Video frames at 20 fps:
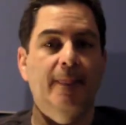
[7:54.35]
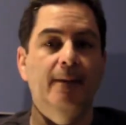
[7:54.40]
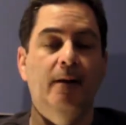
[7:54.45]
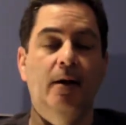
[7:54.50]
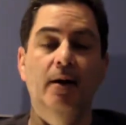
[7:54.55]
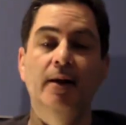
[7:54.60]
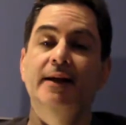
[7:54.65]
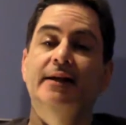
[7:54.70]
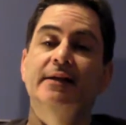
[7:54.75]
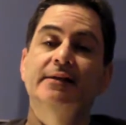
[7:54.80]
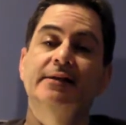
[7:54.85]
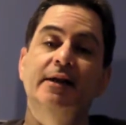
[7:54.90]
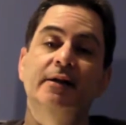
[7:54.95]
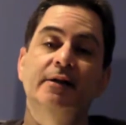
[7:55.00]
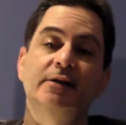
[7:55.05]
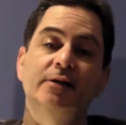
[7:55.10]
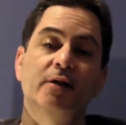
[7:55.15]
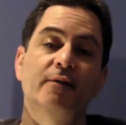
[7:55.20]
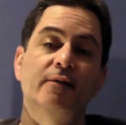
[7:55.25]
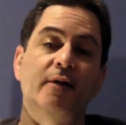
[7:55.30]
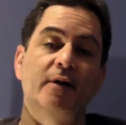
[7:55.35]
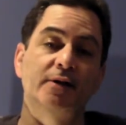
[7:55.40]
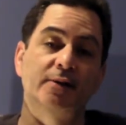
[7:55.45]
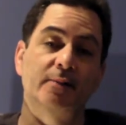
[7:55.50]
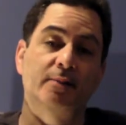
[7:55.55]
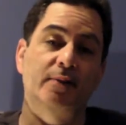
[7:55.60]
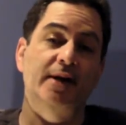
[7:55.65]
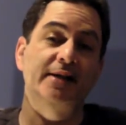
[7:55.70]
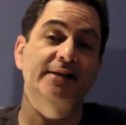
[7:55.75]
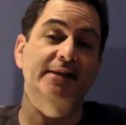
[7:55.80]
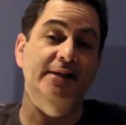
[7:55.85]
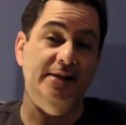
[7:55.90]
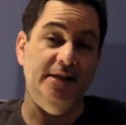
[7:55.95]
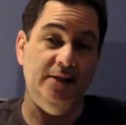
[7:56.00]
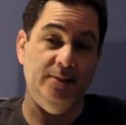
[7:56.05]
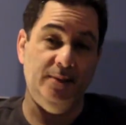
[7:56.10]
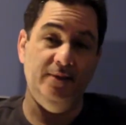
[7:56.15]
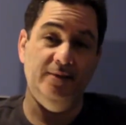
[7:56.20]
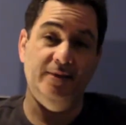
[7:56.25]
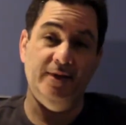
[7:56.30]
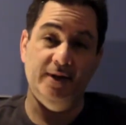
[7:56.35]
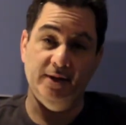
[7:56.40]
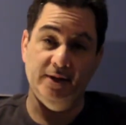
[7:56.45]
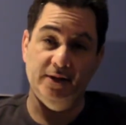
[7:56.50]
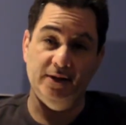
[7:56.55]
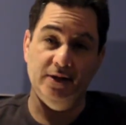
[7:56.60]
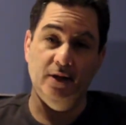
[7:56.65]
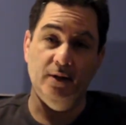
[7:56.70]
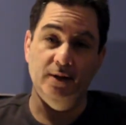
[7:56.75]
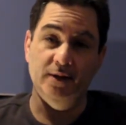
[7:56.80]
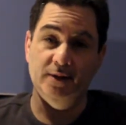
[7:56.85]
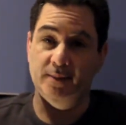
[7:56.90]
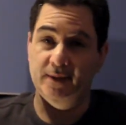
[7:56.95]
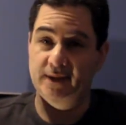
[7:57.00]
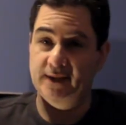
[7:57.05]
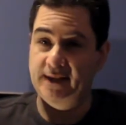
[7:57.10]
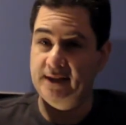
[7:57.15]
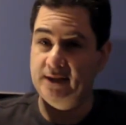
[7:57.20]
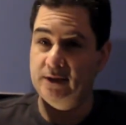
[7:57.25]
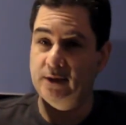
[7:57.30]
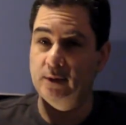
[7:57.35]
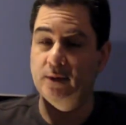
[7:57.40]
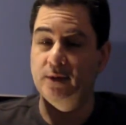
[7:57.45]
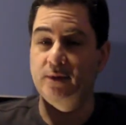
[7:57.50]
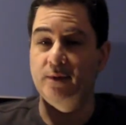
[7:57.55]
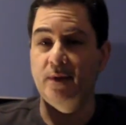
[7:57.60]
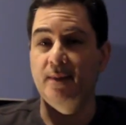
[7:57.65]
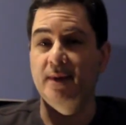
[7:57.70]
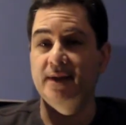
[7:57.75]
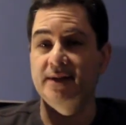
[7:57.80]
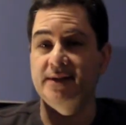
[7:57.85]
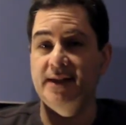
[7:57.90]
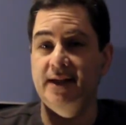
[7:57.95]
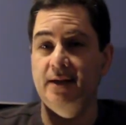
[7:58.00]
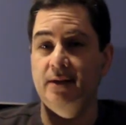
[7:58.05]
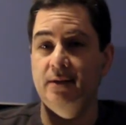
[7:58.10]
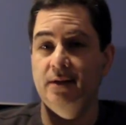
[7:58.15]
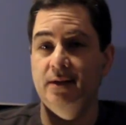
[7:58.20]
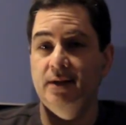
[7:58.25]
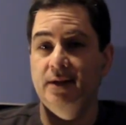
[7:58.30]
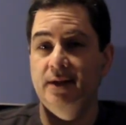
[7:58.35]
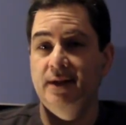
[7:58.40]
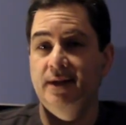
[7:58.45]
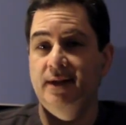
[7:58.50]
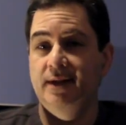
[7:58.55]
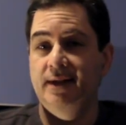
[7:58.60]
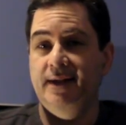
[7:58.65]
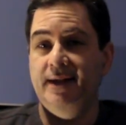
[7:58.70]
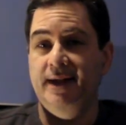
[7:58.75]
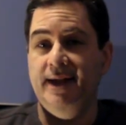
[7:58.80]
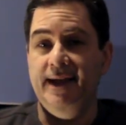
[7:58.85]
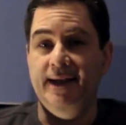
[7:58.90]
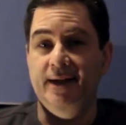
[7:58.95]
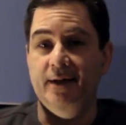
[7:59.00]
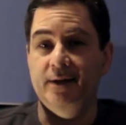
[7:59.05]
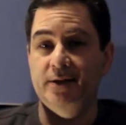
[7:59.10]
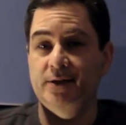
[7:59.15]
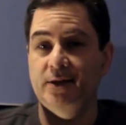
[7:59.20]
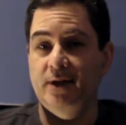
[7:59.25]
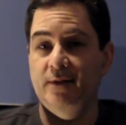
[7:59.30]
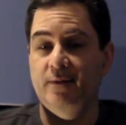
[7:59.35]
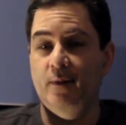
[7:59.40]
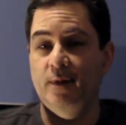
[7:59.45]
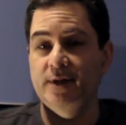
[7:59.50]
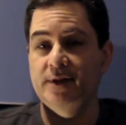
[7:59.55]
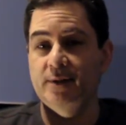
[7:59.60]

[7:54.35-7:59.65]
All I can tell you so far is the process has been fairly slow. It's been like 2 or 3 months now. And our stuff was